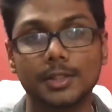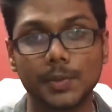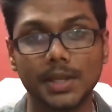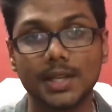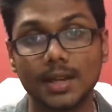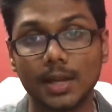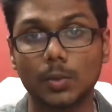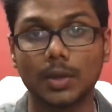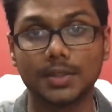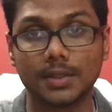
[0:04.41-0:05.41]

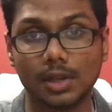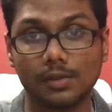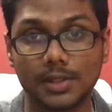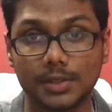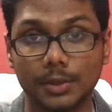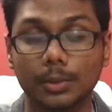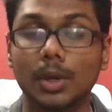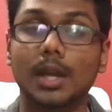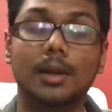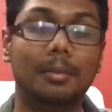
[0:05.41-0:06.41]
Swiggy-like quick service
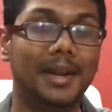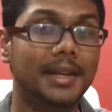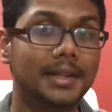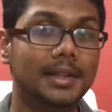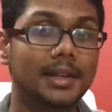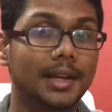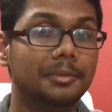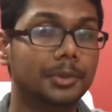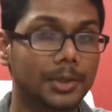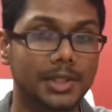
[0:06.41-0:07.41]
to medical
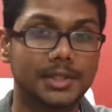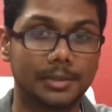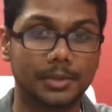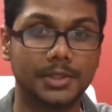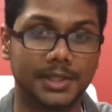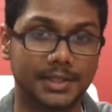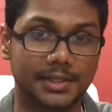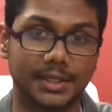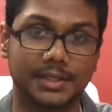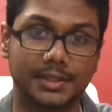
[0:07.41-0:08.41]
and police
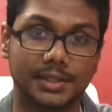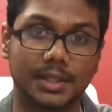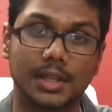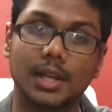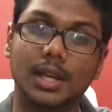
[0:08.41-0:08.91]
emergencies.